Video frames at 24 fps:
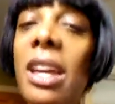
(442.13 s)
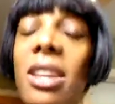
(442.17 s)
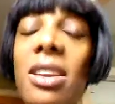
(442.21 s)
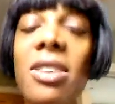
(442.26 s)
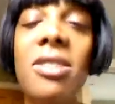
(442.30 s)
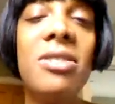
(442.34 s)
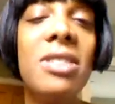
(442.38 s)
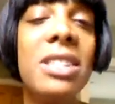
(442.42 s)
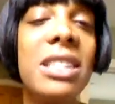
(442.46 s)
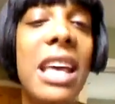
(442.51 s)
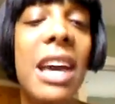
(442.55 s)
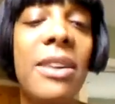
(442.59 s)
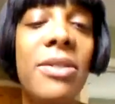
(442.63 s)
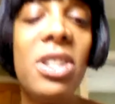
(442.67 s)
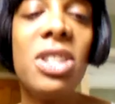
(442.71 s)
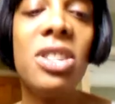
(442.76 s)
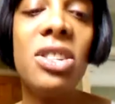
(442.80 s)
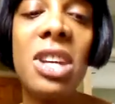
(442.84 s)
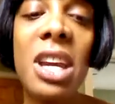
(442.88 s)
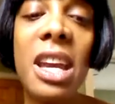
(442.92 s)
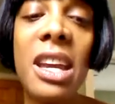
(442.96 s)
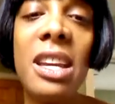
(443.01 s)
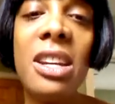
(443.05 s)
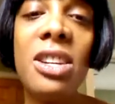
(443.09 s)
You just have to
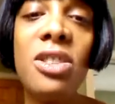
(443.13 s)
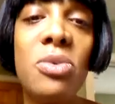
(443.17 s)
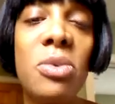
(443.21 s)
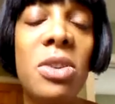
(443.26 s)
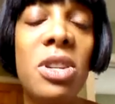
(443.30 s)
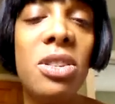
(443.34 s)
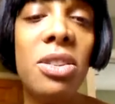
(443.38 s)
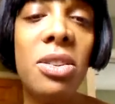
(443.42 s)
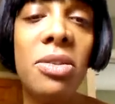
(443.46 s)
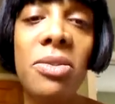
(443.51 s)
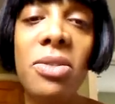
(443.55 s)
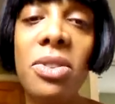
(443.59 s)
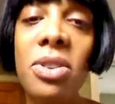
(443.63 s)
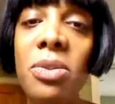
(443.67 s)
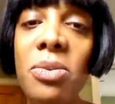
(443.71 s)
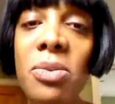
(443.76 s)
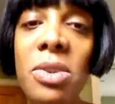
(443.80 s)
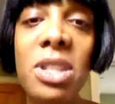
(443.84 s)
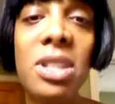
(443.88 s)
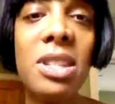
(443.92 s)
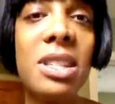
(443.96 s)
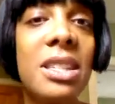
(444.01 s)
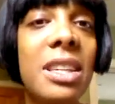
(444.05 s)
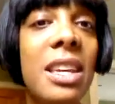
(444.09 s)
change what you view,
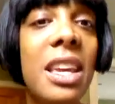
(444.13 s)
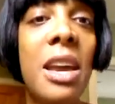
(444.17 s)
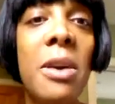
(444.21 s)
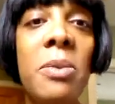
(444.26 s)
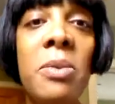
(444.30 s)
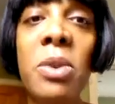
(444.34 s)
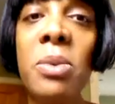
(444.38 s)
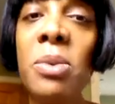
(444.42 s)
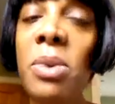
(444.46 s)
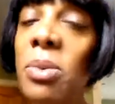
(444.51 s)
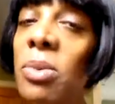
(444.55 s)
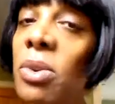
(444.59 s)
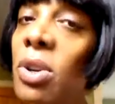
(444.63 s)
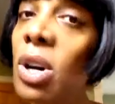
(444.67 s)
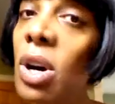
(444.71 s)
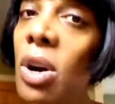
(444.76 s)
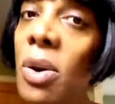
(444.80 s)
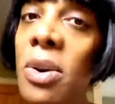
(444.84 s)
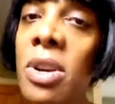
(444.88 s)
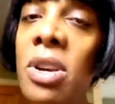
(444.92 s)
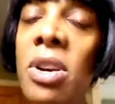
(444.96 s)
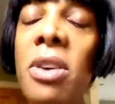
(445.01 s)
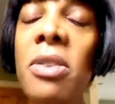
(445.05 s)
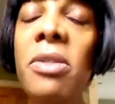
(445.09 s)
which is, again, what we were
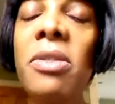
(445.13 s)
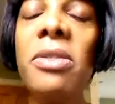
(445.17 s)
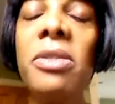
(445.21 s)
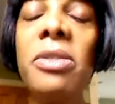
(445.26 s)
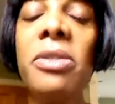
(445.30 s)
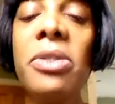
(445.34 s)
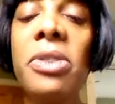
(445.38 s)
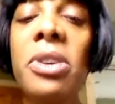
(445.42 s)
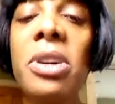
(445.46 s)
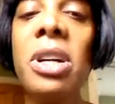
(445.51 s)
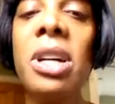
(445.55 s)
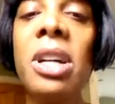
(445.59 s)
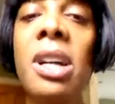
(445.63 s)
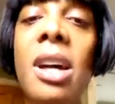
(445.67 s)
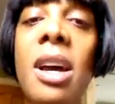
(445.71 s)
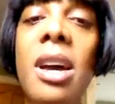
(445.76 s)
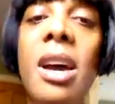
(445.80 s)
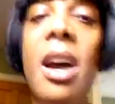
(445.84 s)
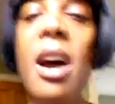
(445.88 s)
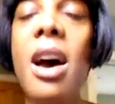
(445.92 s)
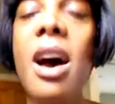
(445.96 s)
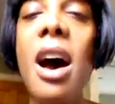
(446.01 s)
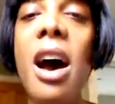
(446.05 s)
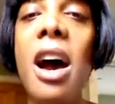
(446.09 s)
going over for
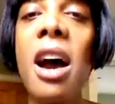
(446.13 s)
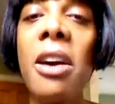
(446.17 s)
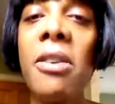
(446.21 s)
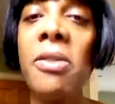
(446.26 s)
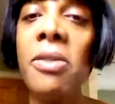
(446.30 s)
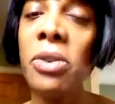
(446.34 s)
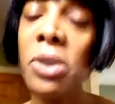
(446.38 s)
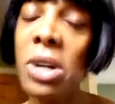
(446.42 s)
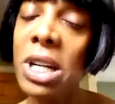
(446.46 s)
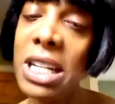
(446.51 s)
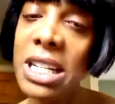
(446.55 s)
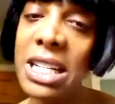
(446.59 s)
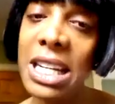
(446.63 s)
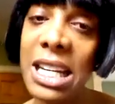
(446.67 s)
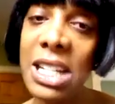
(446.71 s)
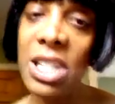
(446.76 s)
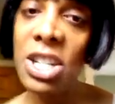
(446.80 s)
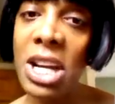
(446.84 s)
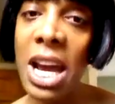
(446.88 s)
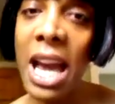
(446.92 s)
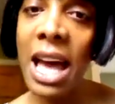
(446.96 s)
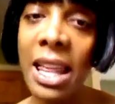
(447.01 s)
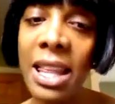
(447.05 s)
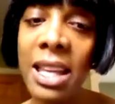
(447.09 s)
our 40-day
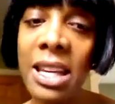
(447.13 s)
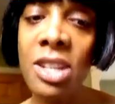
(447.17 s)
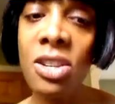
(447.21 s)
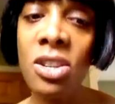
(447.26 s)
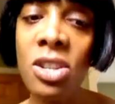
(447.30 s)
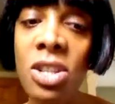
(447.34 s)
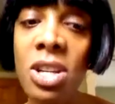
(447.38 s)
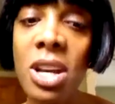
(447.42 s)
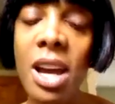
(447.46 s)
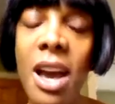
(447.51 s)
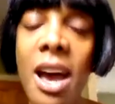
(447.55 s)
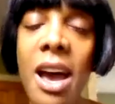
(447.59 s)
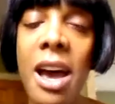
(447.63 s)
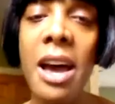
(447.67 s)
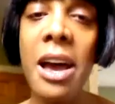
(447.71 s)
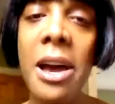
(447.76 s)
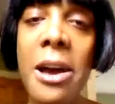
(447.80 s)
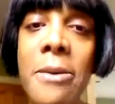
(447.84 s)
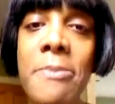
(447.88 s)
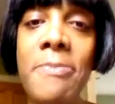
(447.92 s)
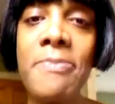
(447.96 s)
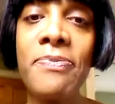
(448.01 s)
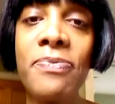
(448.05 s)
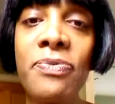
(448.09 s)
challenge,
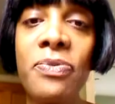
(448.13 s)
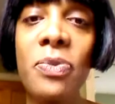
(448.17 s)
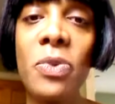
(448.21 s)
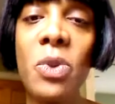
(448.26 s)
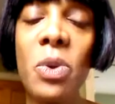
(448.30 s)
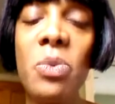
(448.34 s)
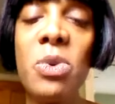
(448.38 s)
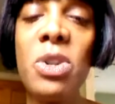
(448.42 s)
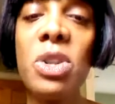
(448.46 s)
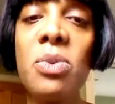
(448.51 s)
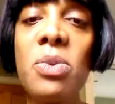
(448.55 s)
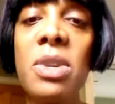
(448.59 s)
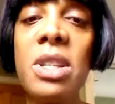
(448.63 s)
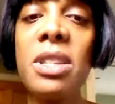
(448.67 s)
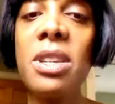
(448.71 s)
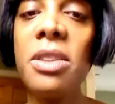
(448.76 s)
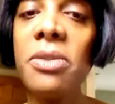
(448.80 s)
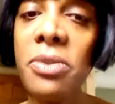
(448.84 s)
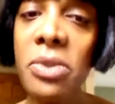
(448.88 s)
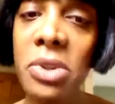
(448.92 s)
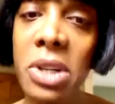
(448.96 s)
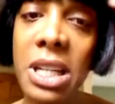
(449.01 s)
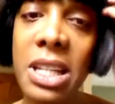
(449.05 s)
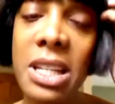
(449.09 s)
which was the
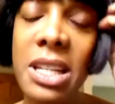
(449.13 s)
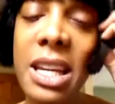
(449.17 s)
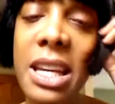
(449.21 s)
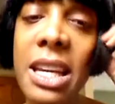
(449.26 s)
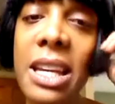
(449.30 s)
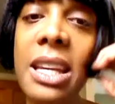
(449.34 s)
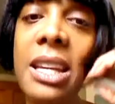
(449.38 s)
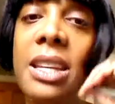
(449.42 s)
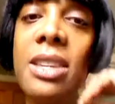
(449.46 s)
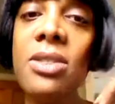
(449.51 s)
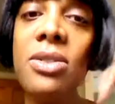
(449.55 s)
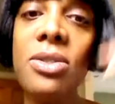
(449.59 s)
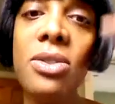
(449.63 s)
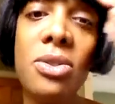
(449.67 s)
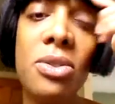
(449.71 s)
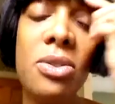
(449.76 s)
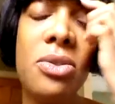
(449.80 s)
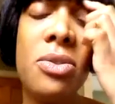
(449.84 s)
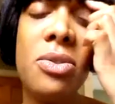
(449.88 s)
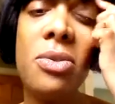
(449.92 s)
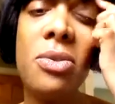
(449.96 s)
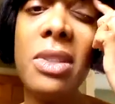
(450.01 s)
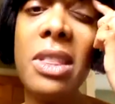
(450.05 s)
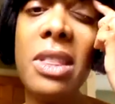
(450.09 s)
40 days
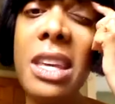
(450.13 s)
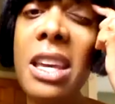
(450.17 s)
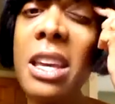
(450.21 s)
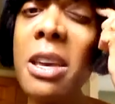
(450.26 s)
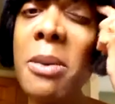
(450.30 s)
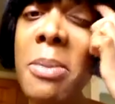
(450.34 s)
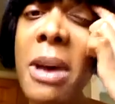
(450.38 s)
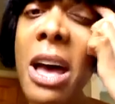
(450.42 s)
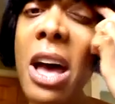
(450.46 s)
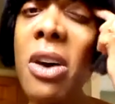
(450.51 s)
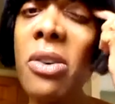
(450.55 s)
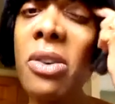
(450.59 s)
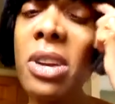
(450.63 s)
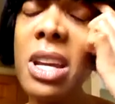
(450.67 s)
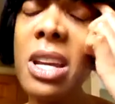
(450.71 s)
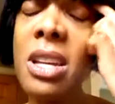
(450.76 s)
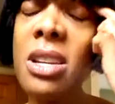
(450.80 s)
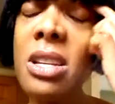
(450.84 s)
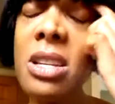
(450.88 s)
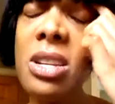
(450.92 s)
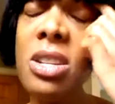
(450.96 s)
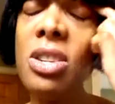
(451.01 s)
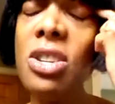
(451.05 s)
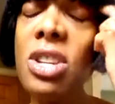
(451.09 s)
to think about
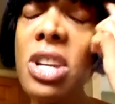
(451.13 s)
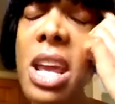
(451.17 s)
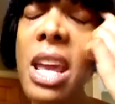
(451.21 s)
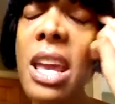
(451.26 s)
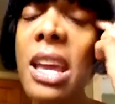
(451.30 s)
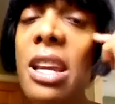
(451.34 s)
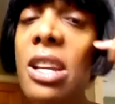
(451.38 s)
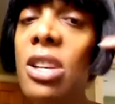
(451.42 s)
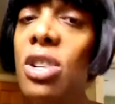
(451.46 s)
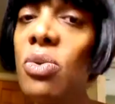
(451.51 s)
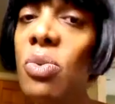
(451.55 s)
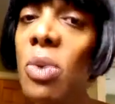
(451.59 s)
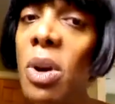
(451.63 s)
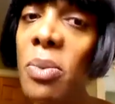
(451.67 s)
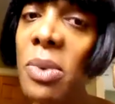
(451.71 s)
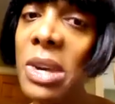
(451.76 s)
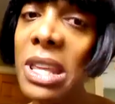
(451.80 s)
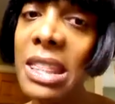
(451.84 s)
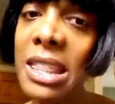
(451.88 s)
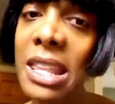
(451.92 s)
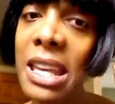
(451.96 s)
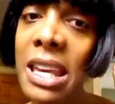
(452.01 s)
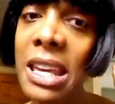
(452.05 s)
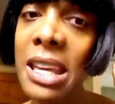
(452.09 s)
and change what we
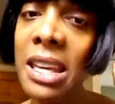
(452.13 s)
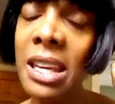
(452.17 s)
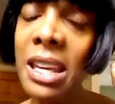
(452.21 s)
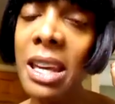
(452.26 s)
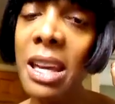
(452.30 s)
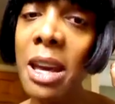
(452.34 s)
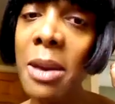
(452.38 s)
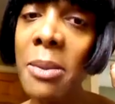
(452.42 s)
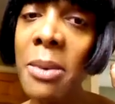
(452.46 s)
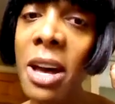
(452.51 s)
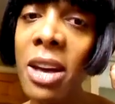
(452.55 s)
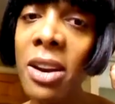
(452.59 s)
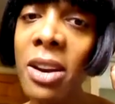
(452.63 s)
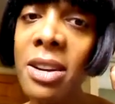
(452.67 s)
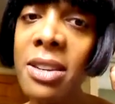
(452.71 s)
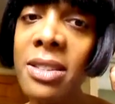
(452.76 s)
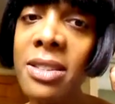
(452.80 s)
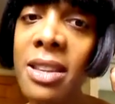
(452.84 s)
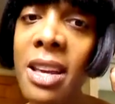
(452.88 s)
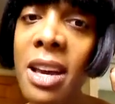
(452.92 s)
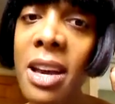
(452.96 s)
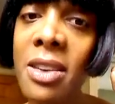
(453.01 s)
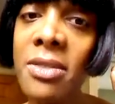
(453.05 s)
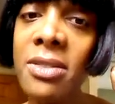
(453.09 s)
think about
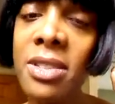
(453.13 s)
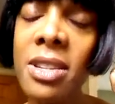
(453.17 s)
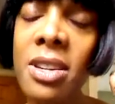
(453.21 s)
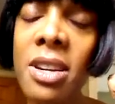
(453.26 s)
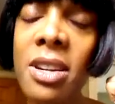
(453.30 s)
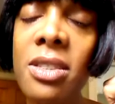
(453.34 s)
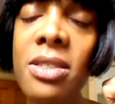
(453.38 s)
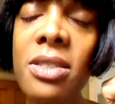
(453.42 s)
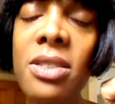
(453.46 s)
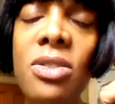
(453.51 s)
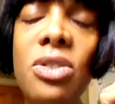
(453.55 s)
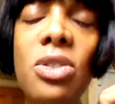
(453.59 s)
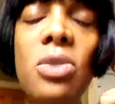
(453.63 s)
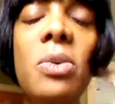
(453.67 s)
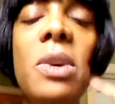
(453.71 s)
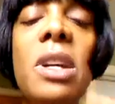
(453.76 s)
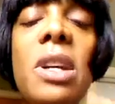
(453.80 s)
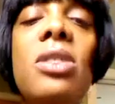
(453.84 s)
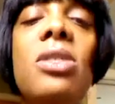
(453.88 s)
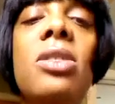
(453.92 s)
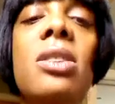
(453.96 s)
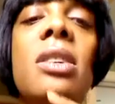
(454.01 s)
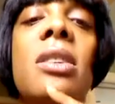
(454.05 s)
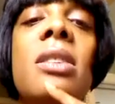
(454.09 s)
ourselves and our
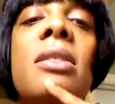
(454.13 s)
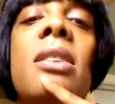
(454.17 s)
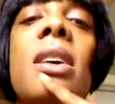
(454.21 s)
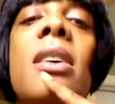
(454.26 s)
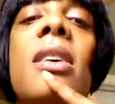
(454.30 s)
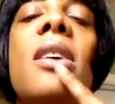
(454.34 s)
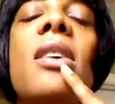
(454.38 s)
situation,